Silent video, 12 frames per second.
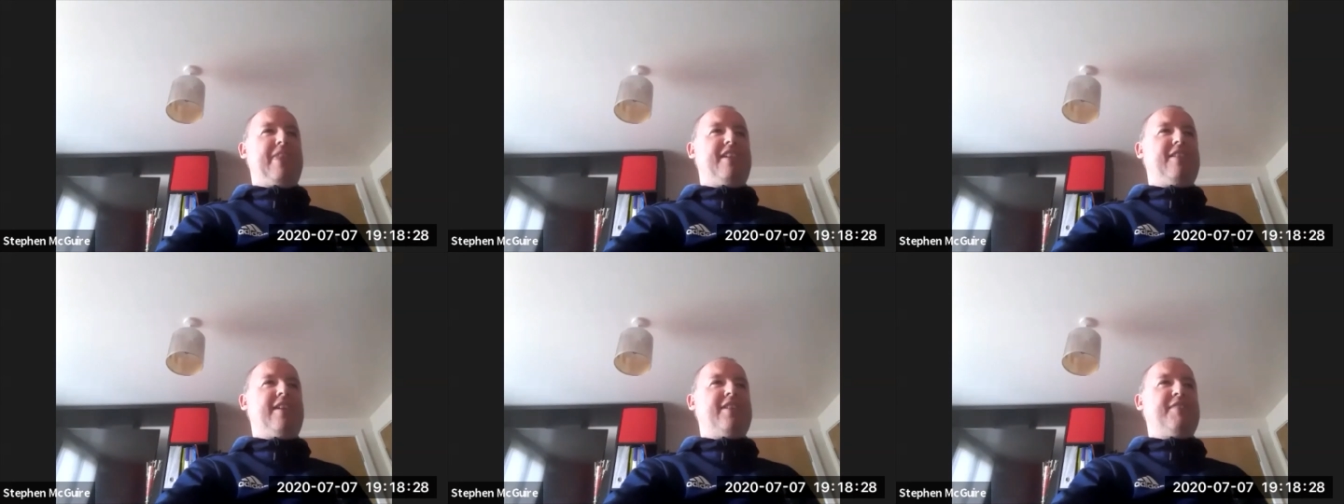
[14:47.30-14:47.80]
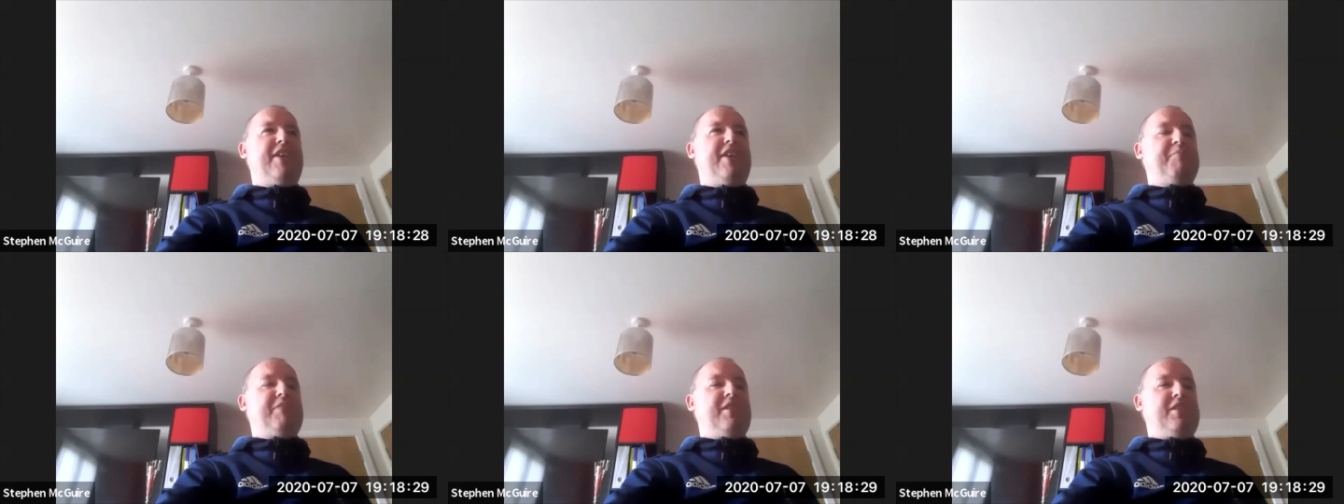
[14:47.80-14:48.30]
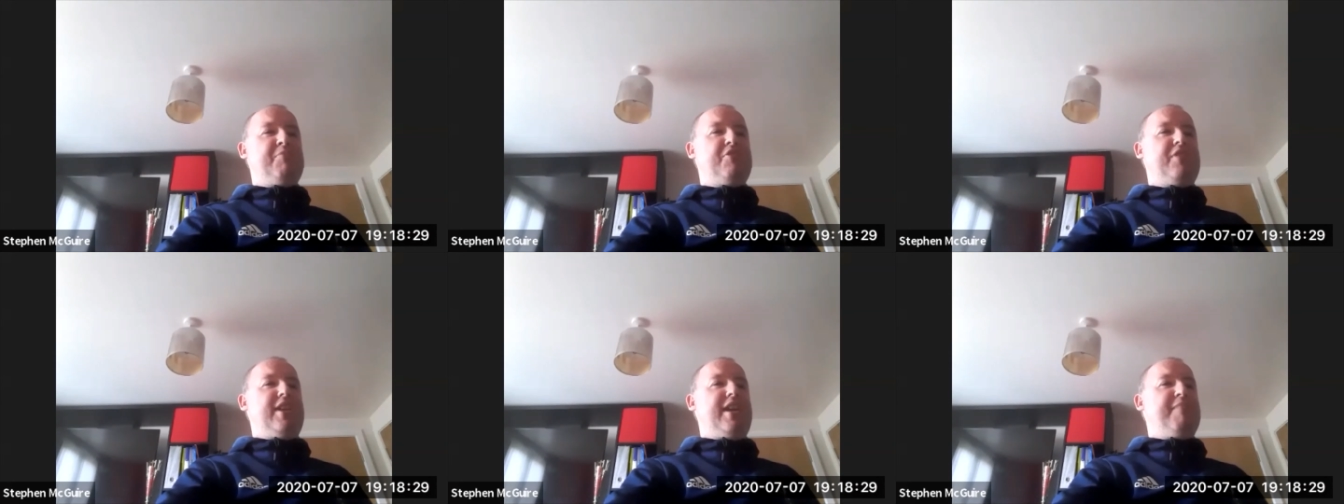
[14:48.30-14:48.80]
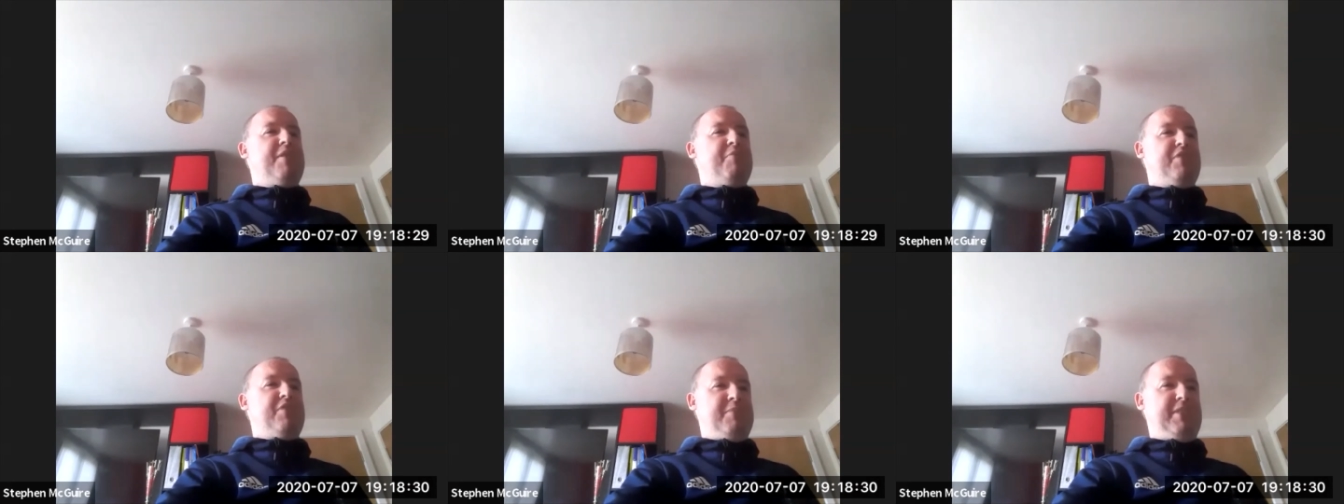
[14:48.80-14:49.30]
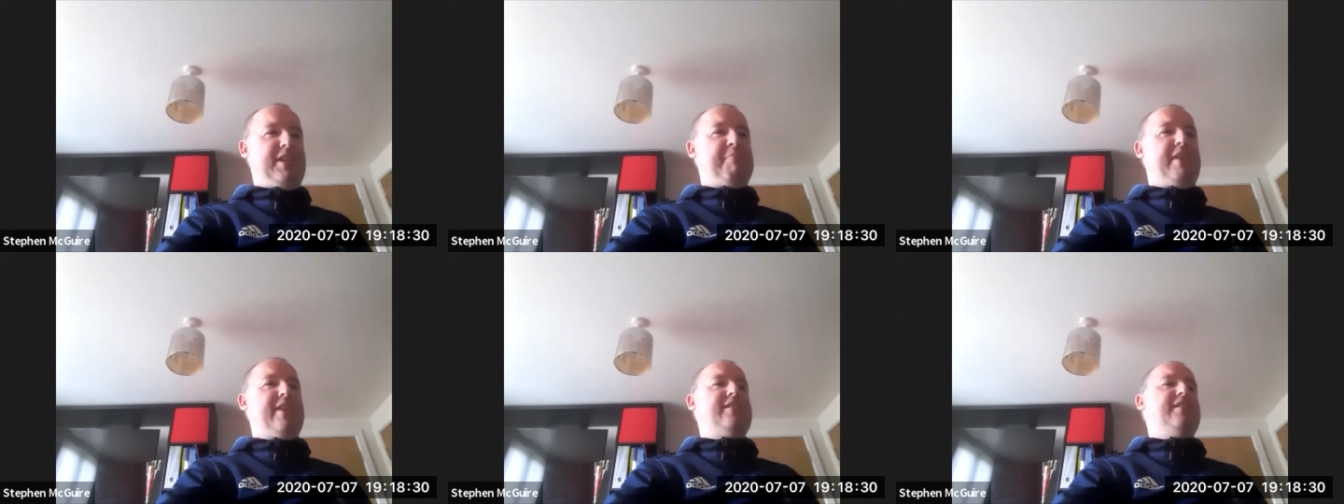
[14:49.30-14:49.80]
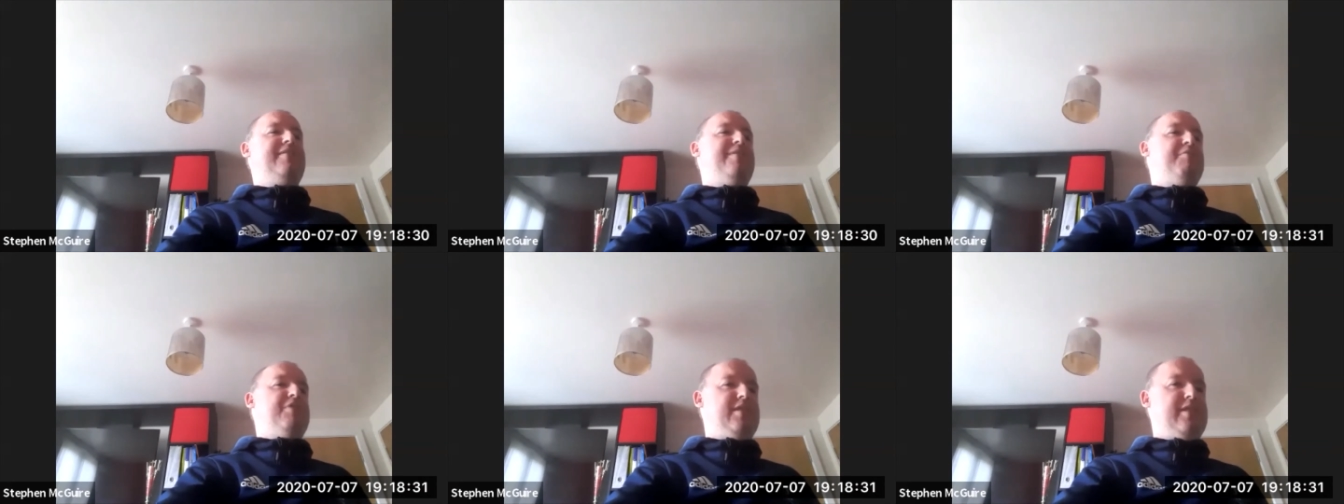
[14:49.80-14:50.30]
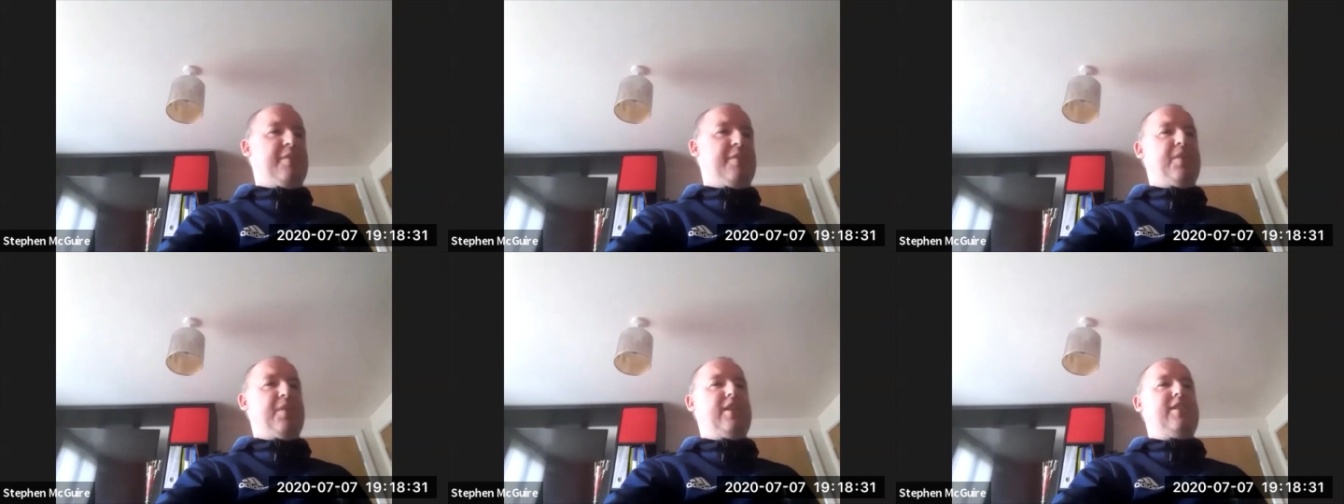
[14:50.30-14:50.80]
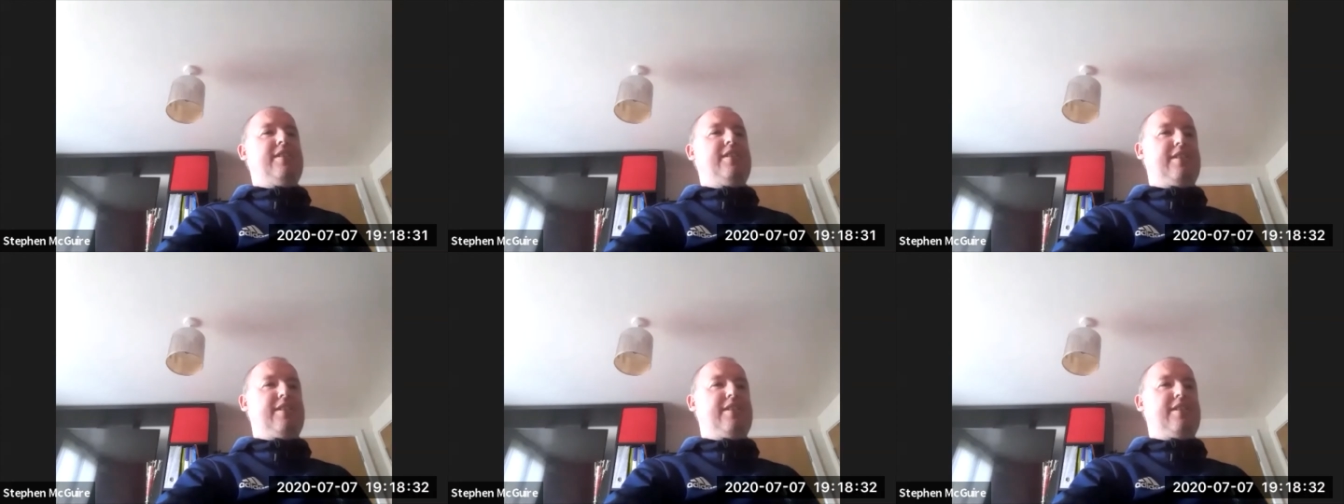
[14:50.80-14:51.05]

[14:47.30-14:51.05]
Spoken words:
it developed into more, yeah, I want to be competitive, I want to start winning,